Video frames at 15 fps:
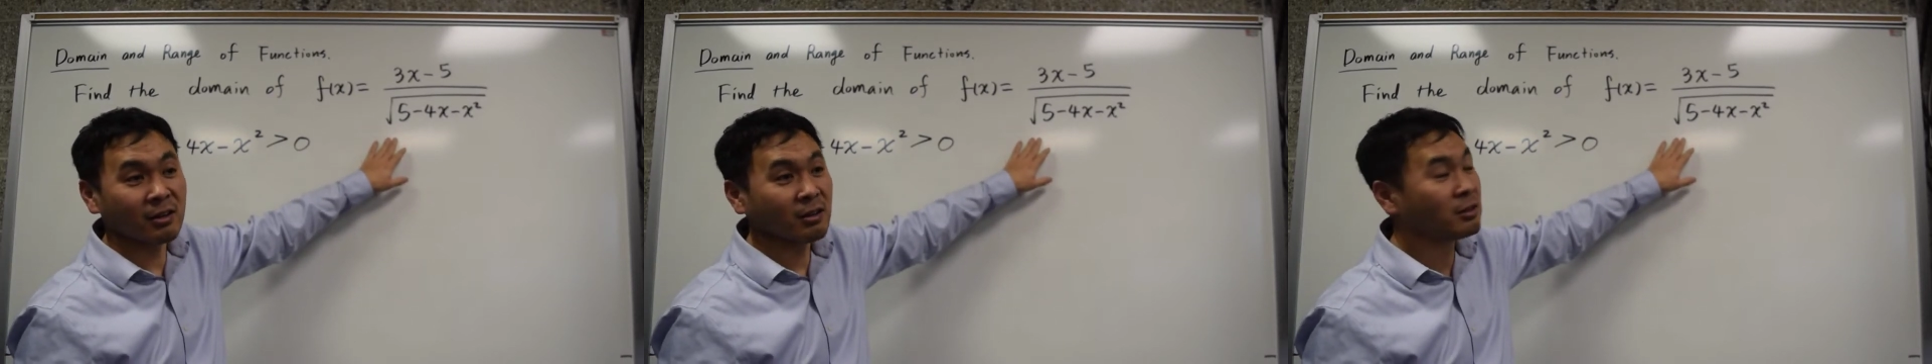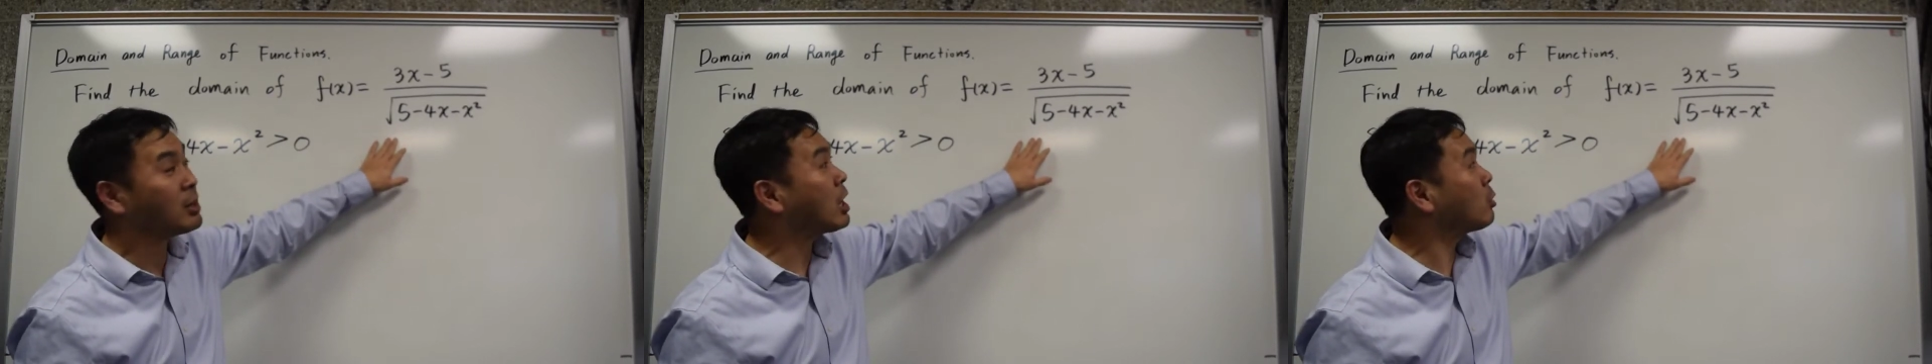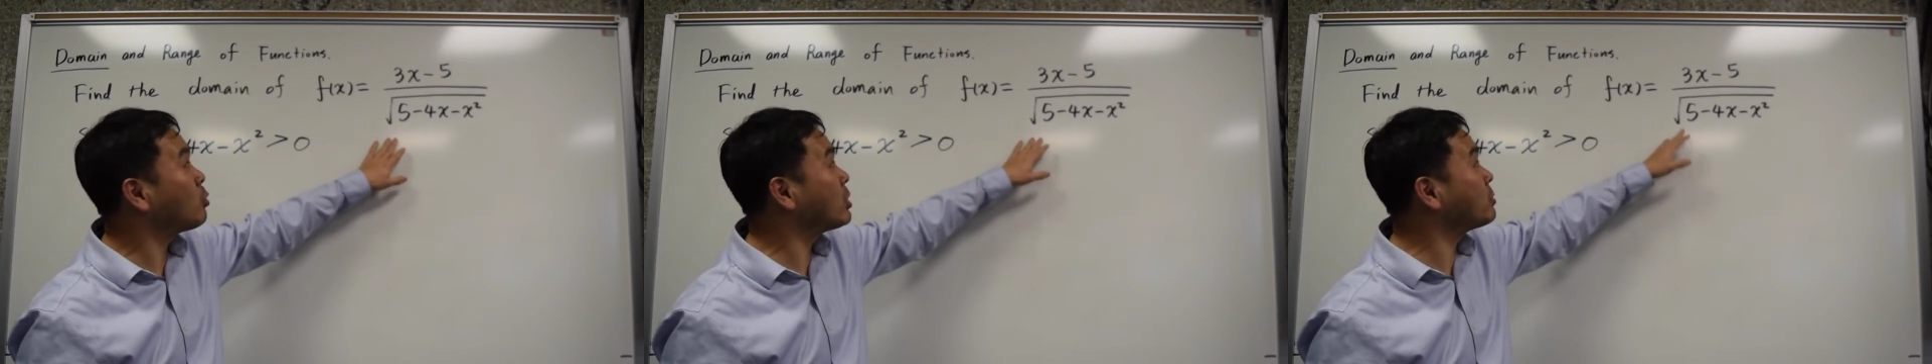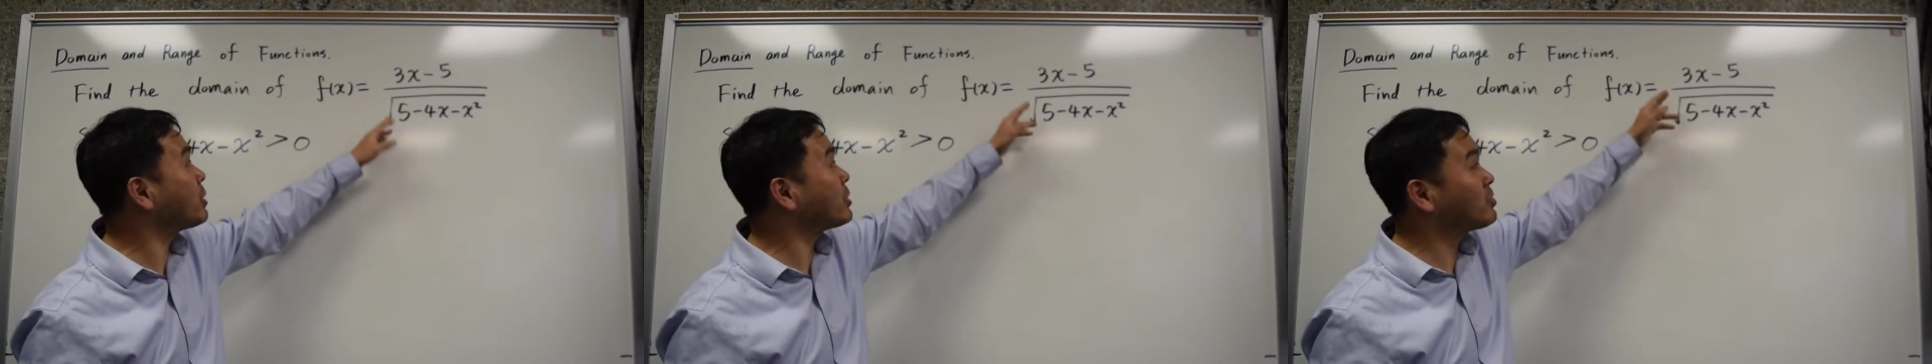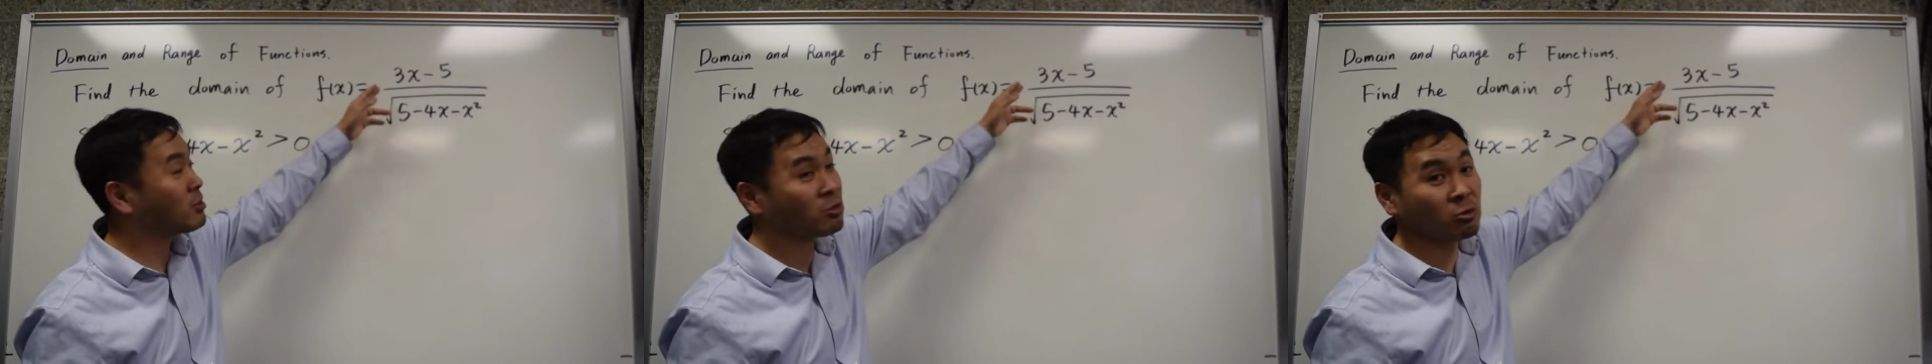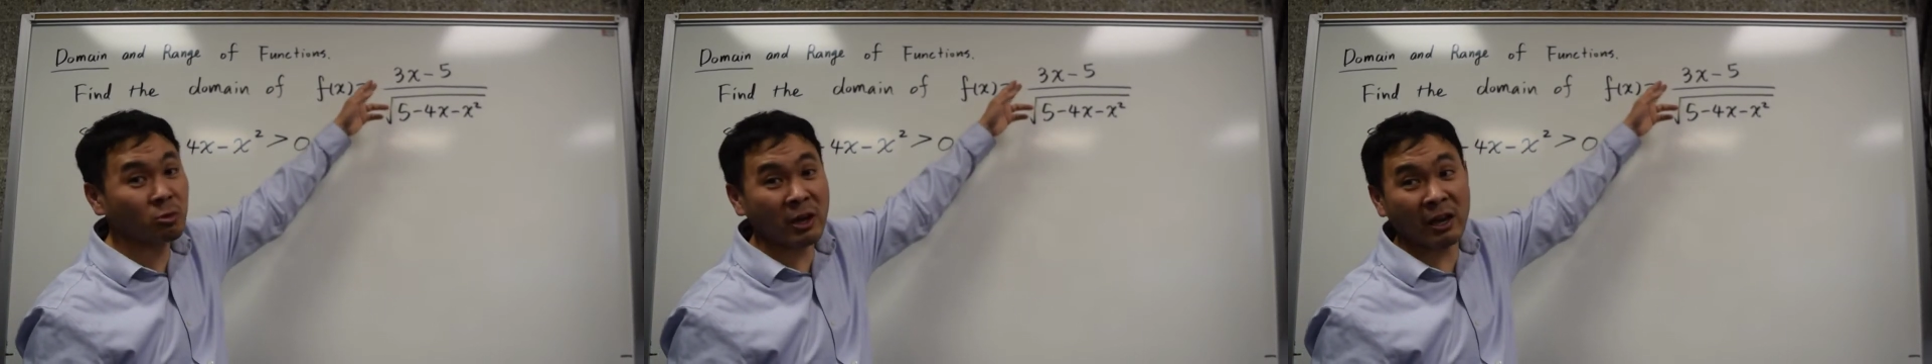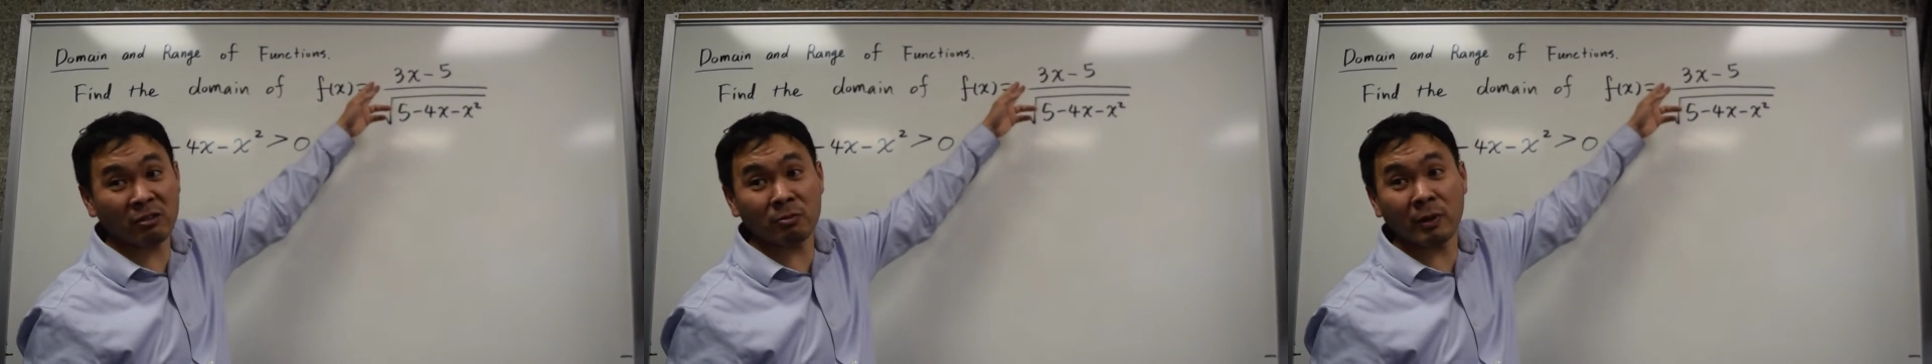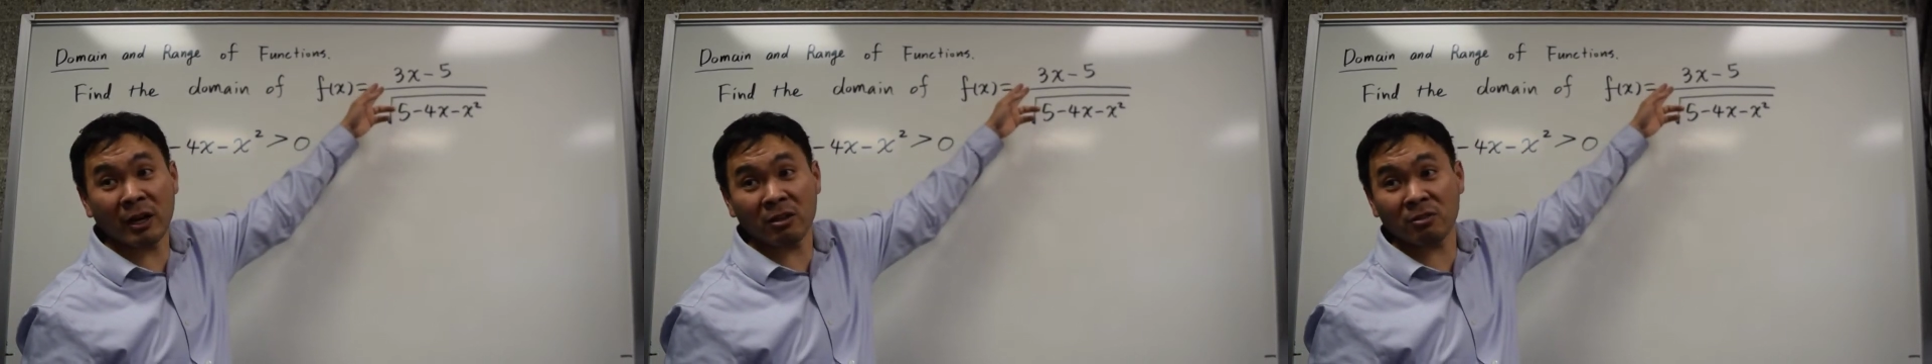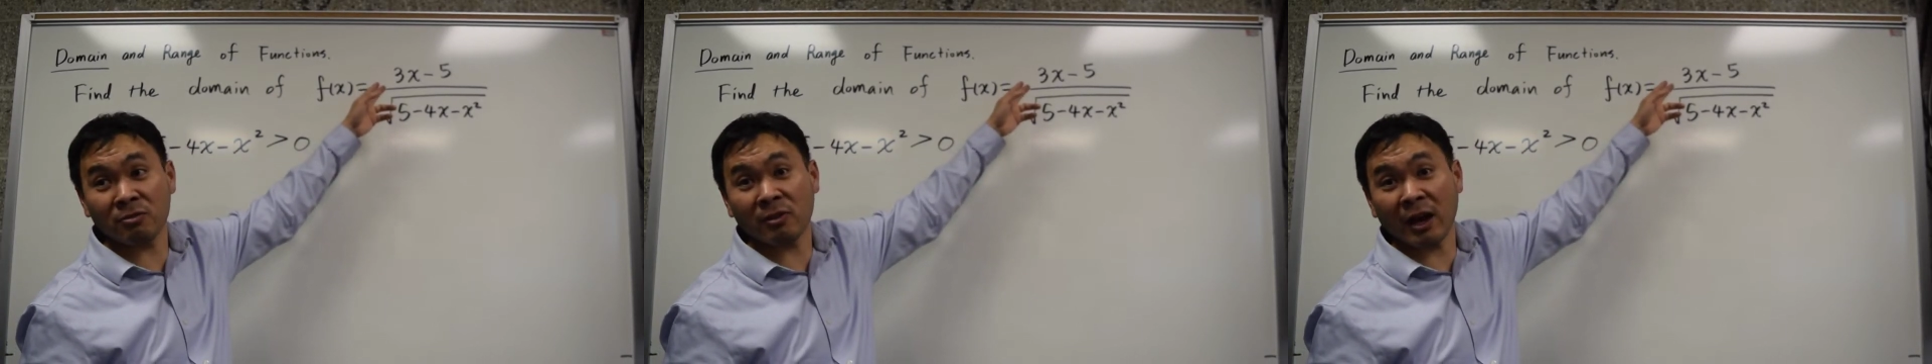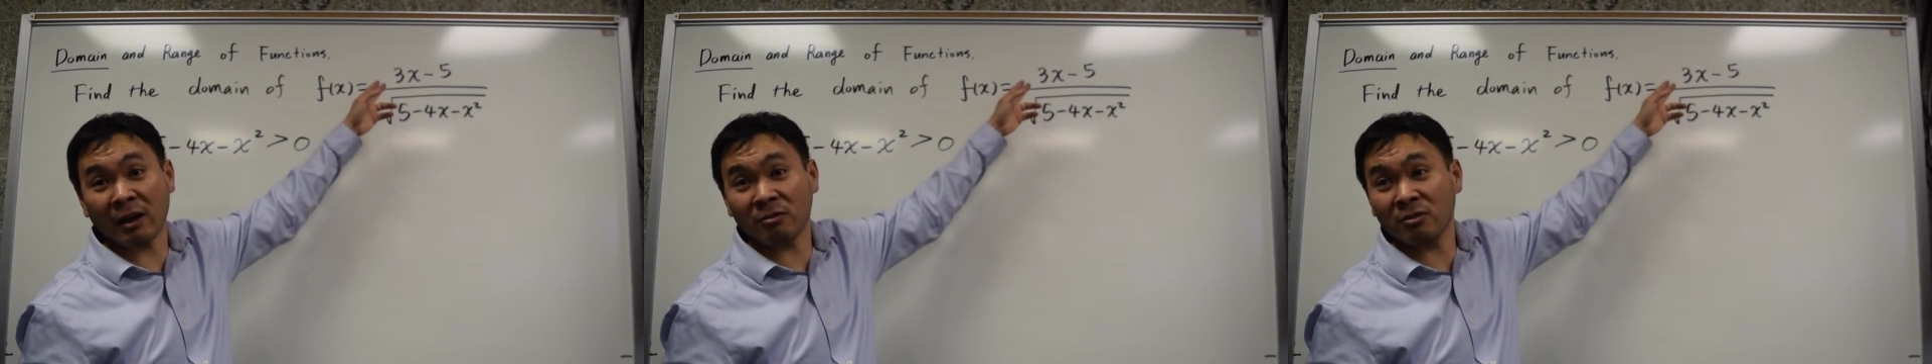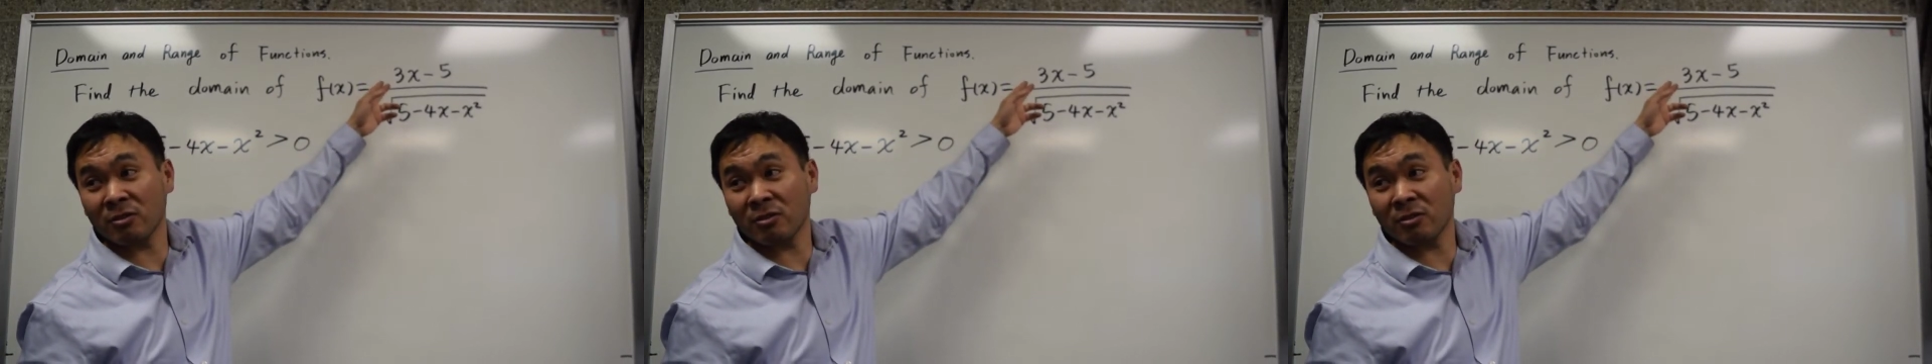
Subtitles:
Now, what about this 3x minus 5?